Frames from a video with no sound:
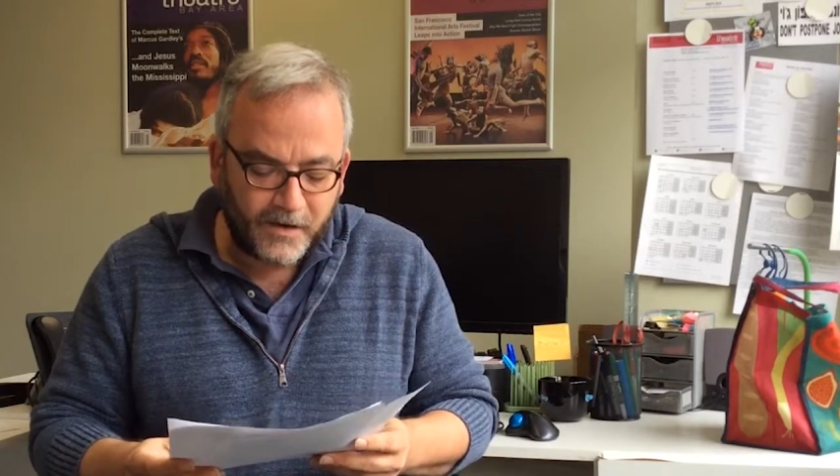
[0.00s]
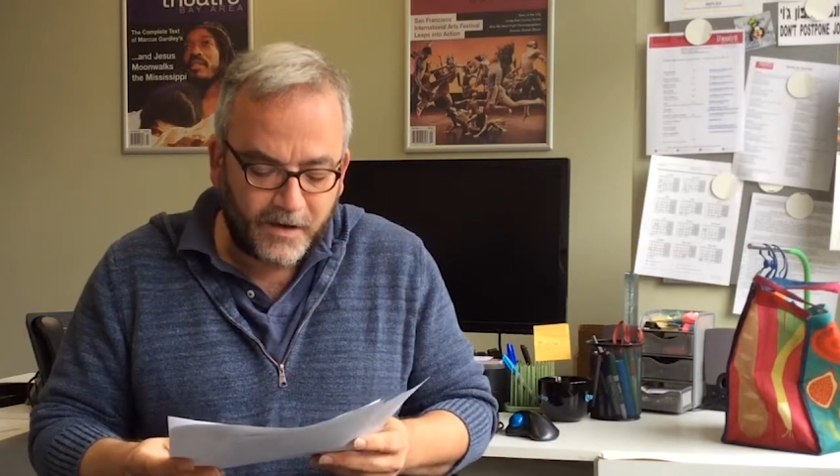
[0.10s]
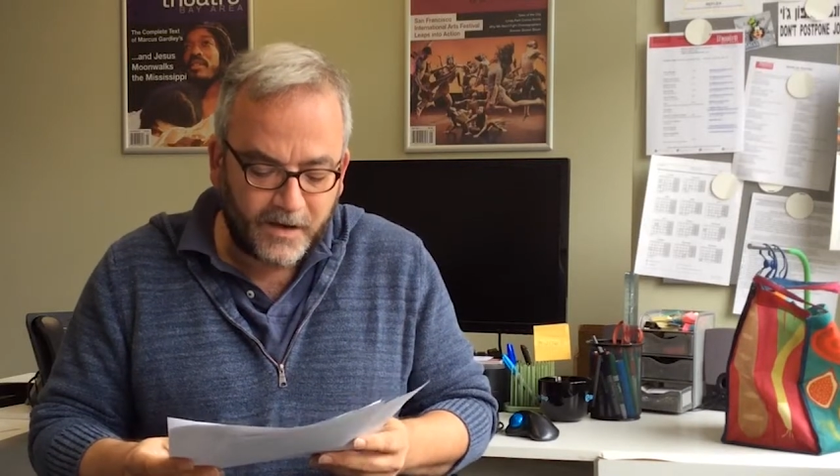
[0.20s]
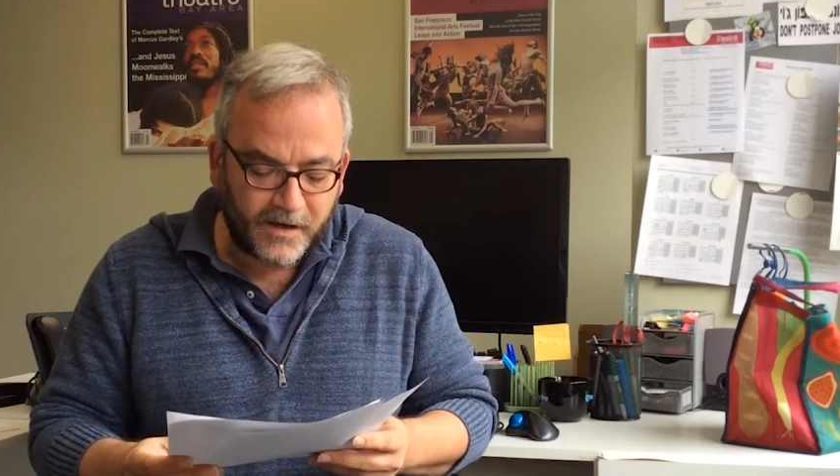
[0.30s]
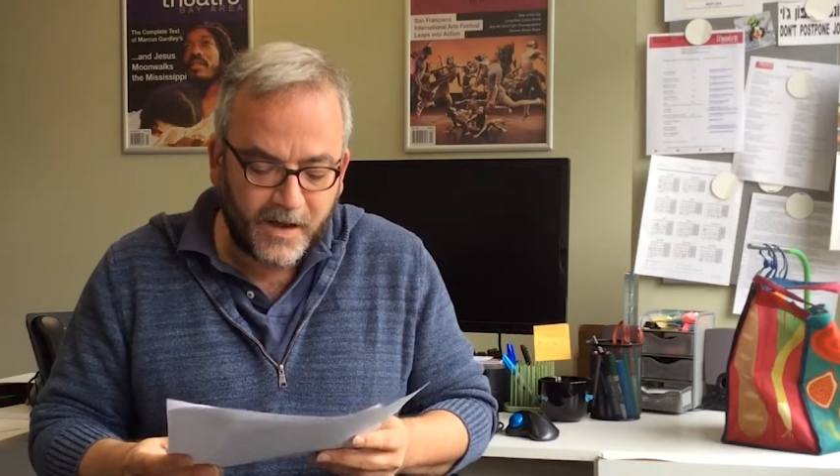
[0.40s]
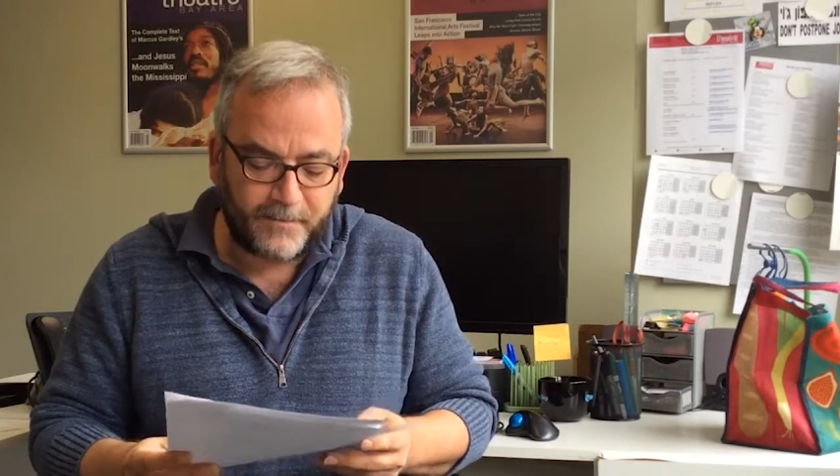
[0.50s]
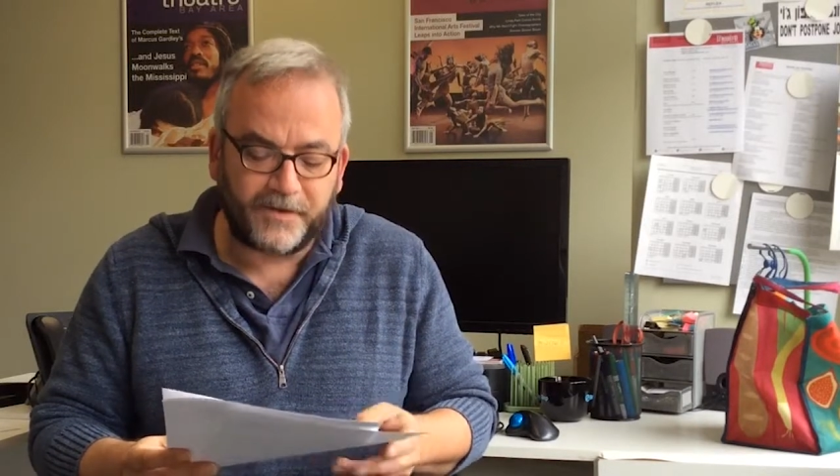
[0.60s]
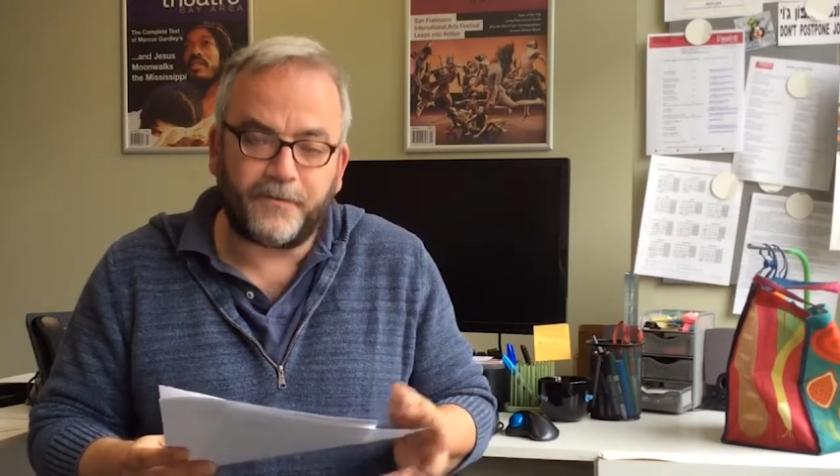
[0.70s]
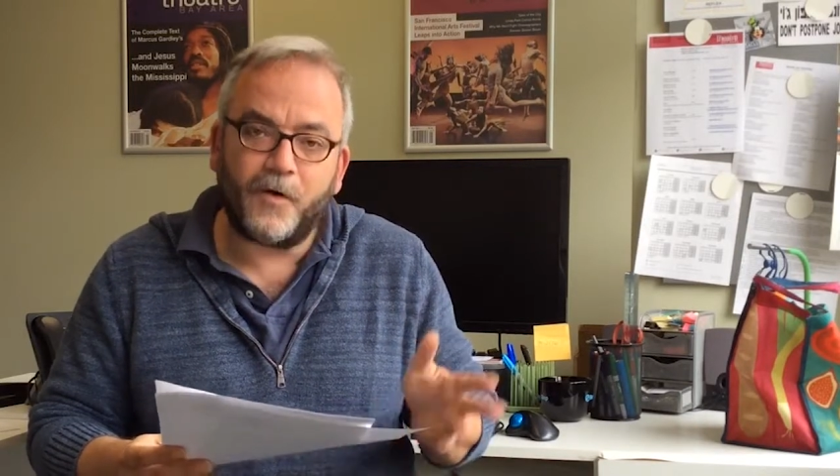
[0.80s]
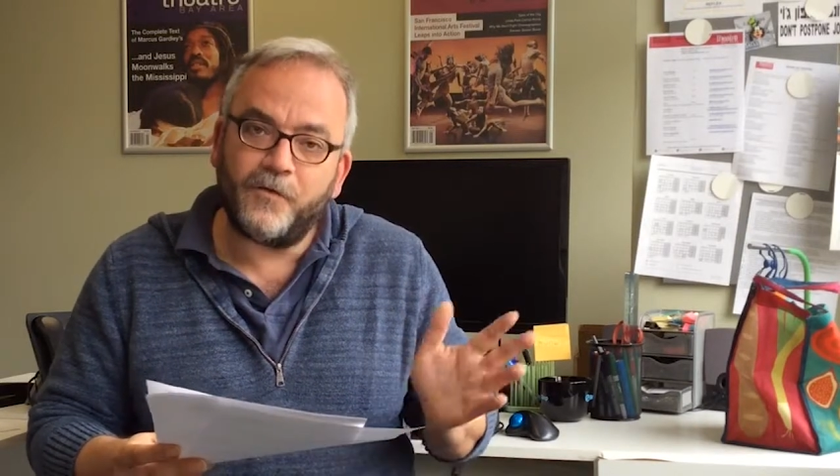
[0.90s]
A couple
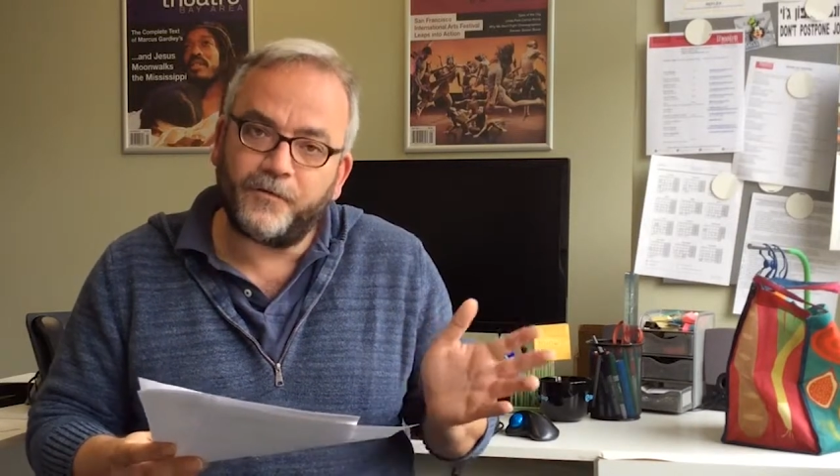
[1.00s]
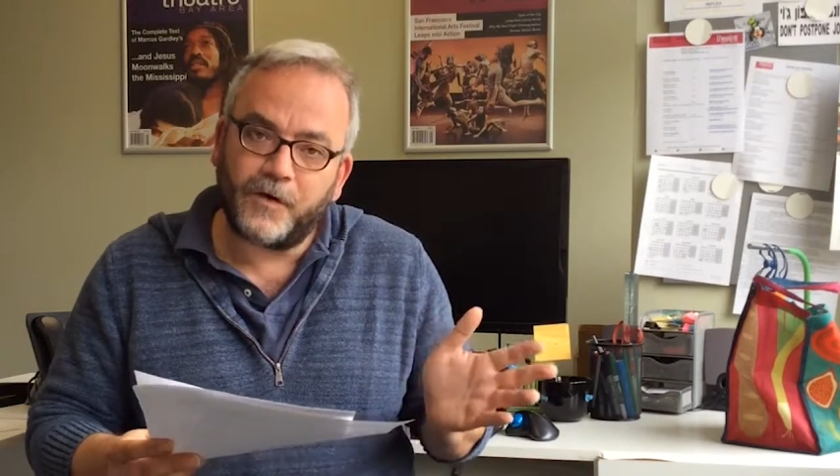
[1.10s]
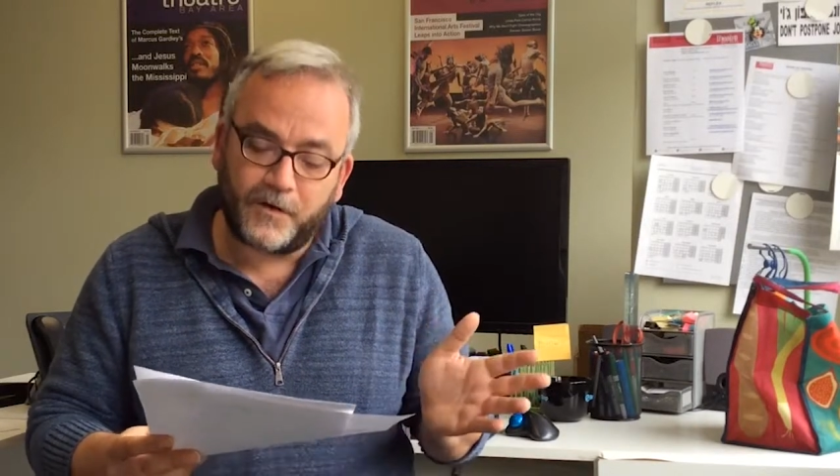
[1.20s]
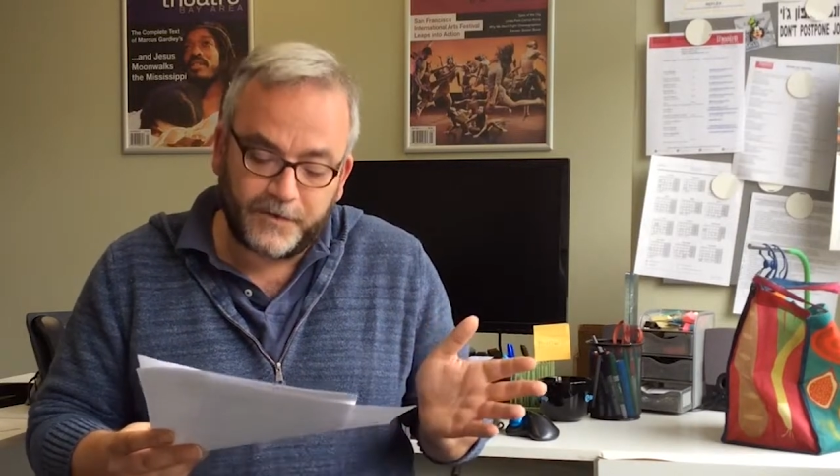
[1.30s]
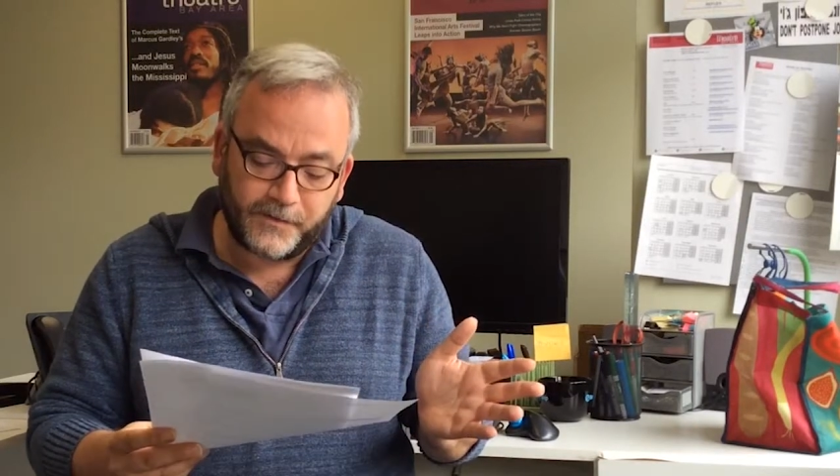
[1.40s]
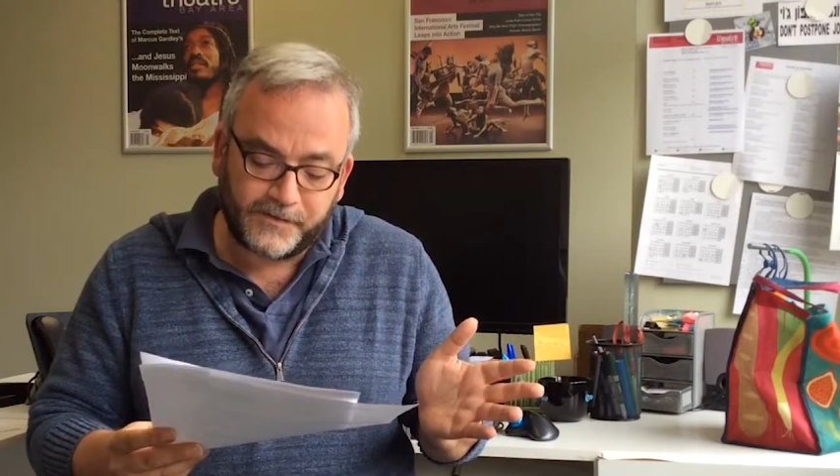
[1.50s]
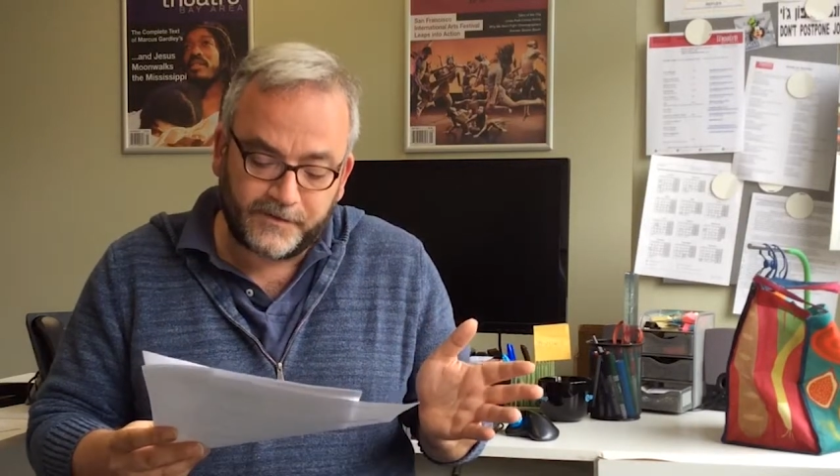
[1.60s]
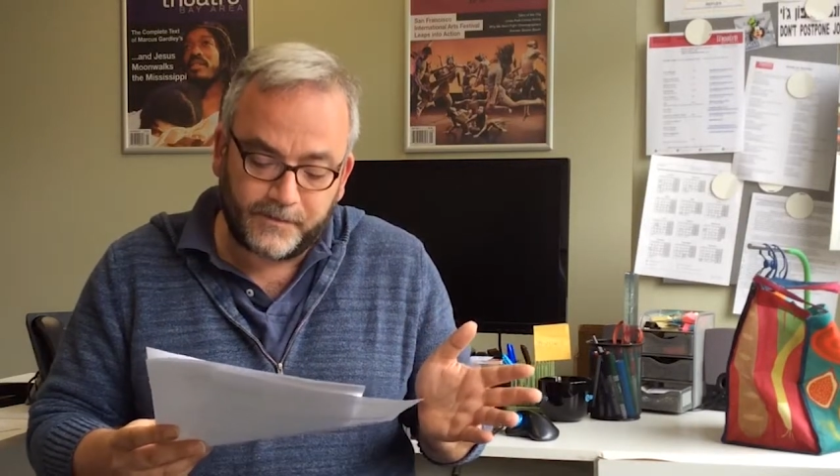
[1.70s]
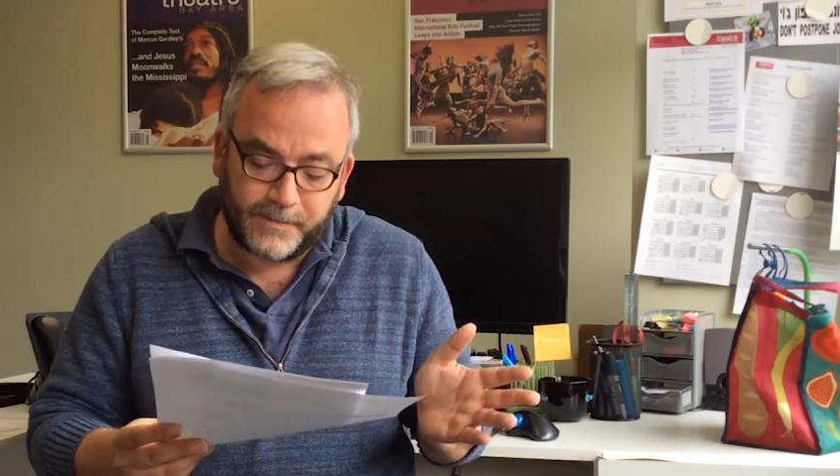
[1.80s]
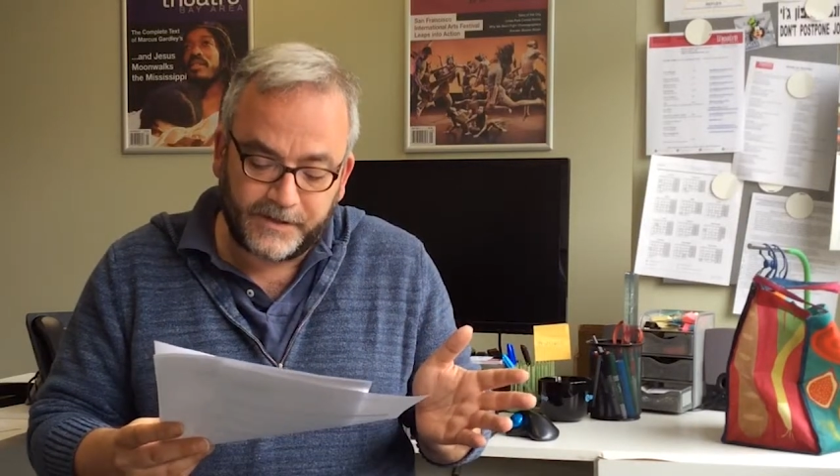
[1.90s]
of overall notes
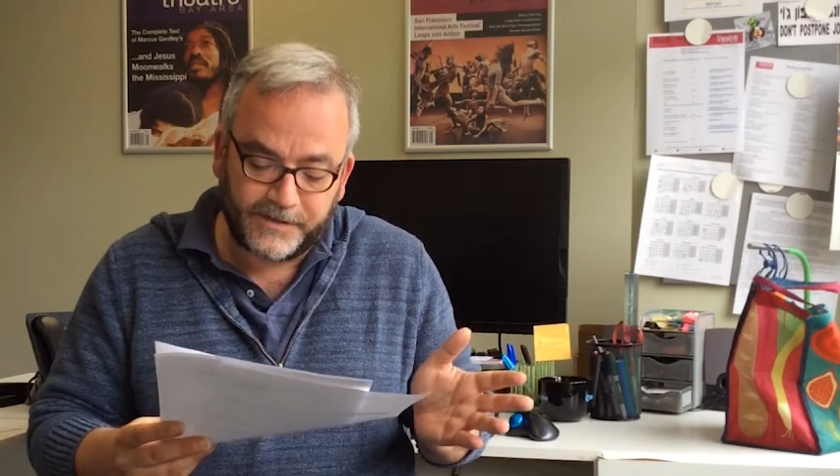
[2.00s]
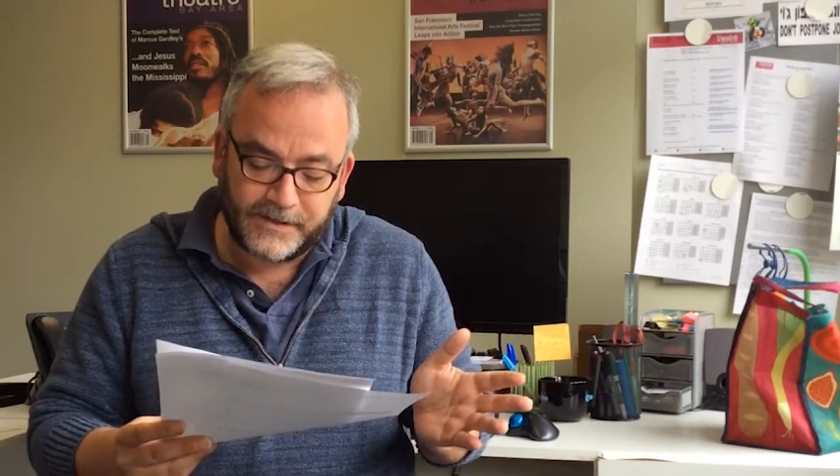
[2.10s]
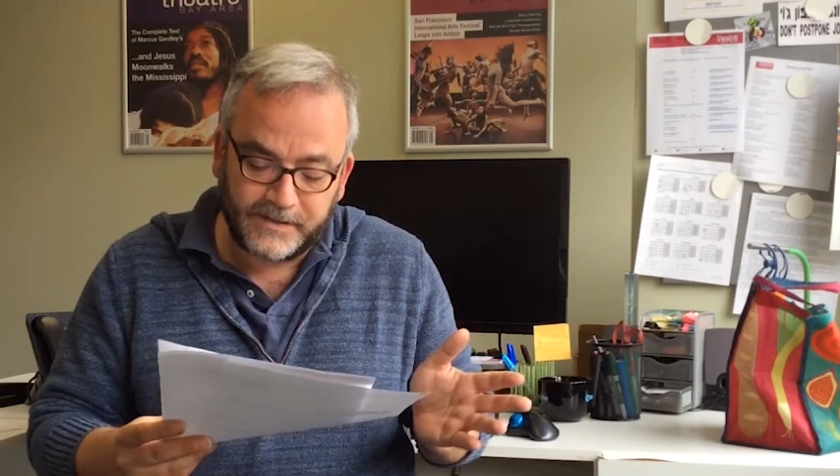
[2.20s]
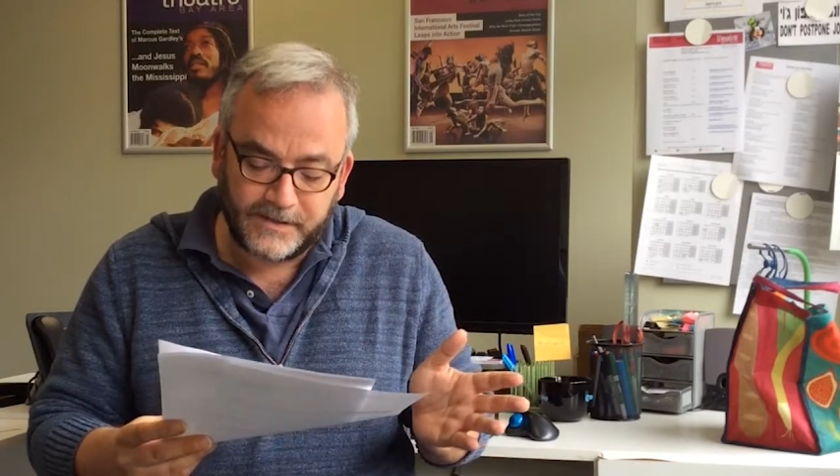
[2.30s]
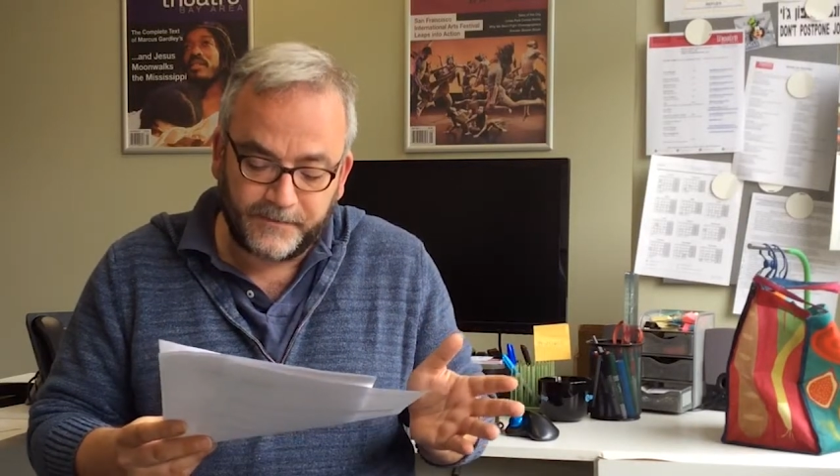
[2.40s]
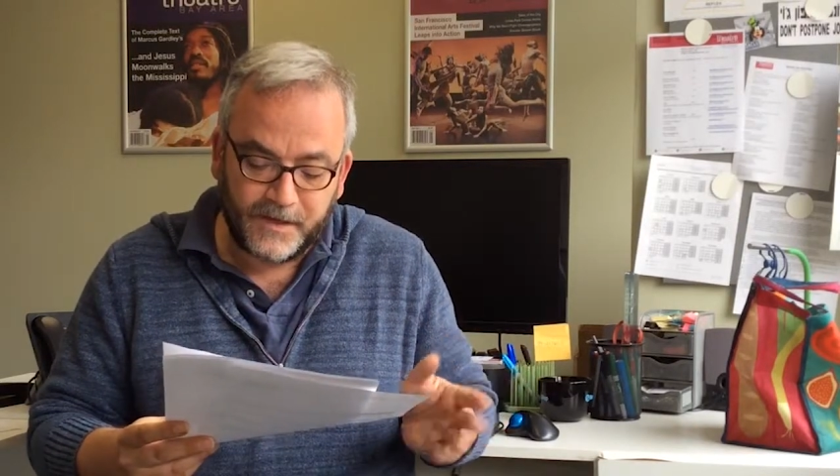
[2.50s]
on the budget.